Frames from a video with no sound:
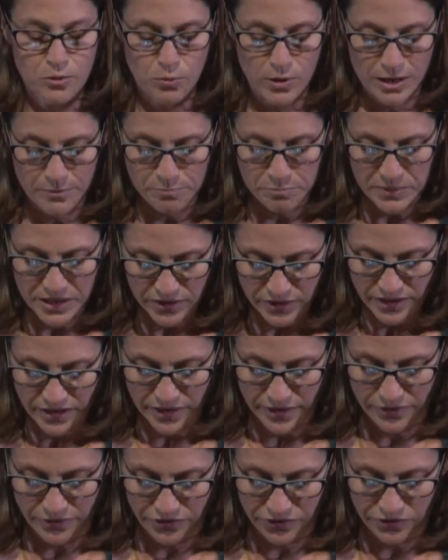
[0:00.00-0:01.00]
while
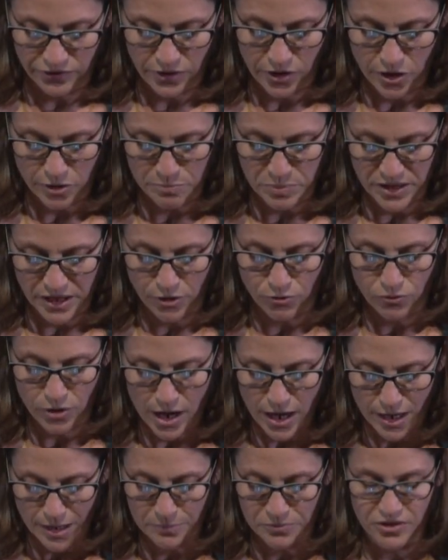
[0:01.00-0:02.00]
millions are being
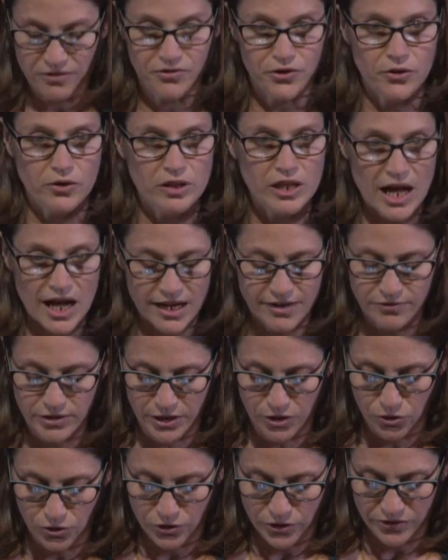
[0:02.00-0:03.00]
robbed of their
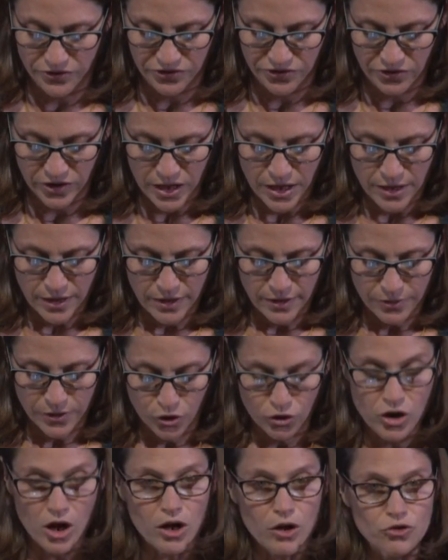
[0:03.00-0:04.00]
livelihoods,
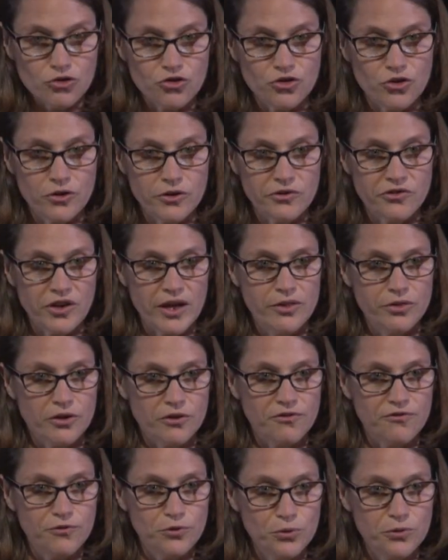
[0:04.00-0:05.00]
their cultures, and
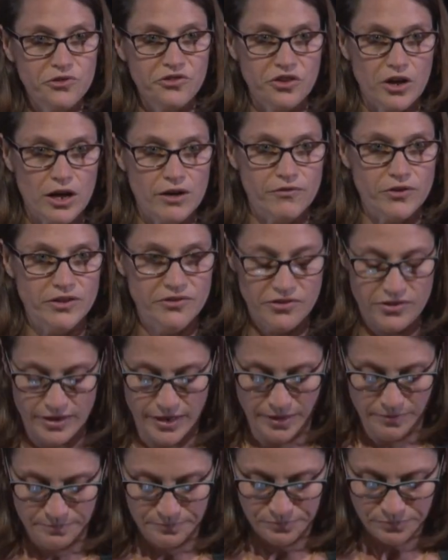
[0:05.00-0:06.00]
their food
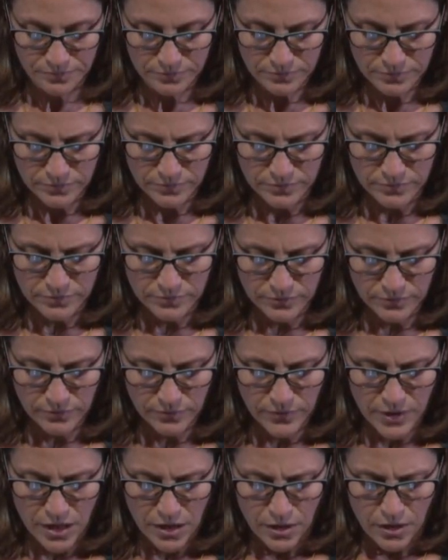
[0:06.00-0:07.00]
sovereignty.
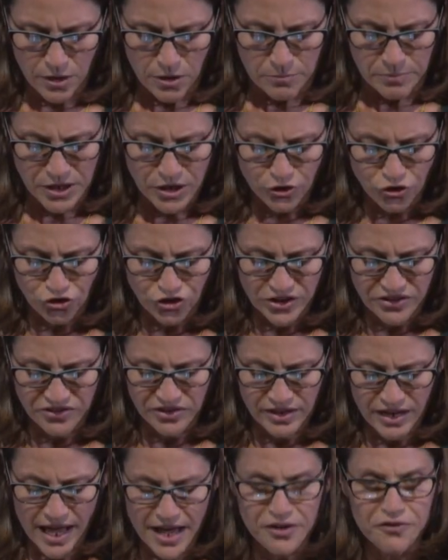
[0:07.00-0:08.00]
because she is
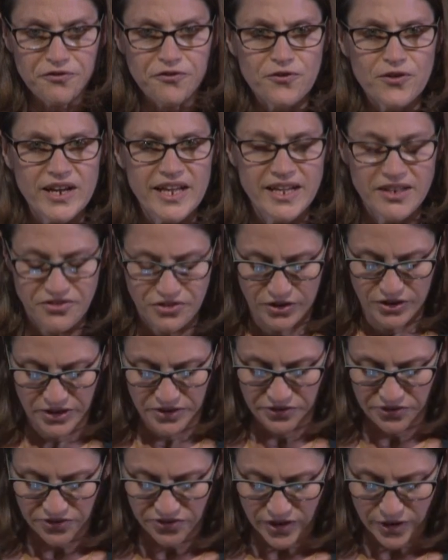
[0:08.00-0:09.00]
not afraid to
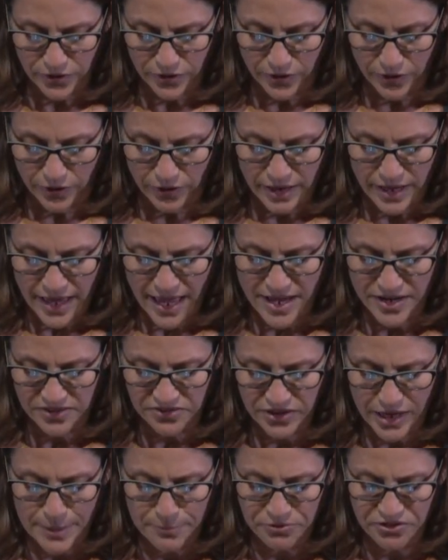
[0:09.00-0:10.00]
consider and
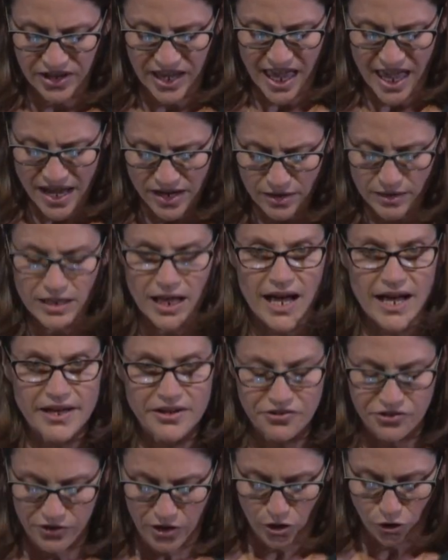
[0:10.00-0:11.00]
attempt to
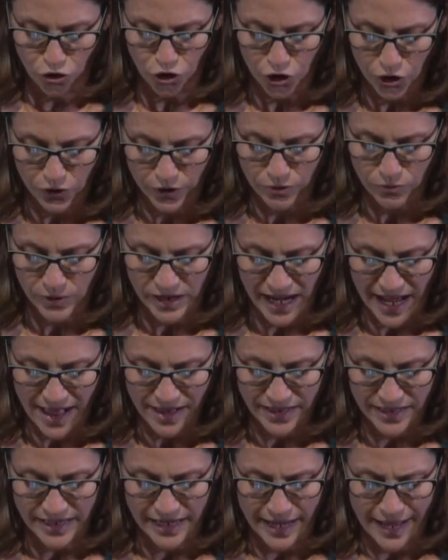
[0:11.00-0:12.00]
analyze our current
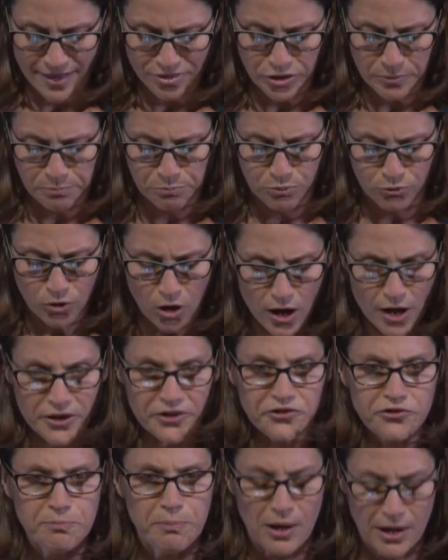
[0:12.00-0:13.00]
reality at the
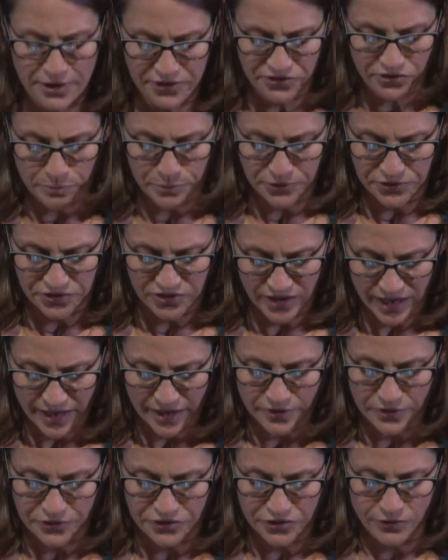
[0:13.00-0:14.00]
broadest possible
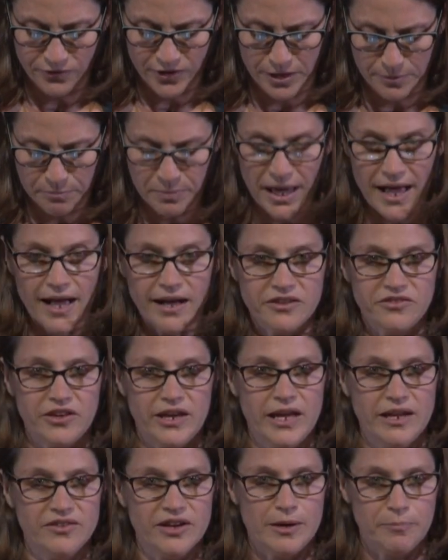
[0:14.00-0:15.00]
scales of impact
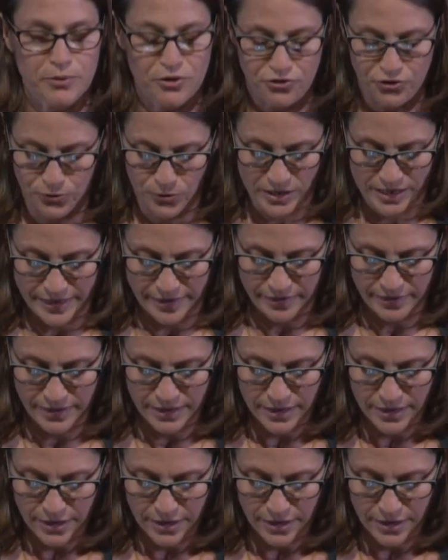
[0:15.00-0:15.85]
and opportunity,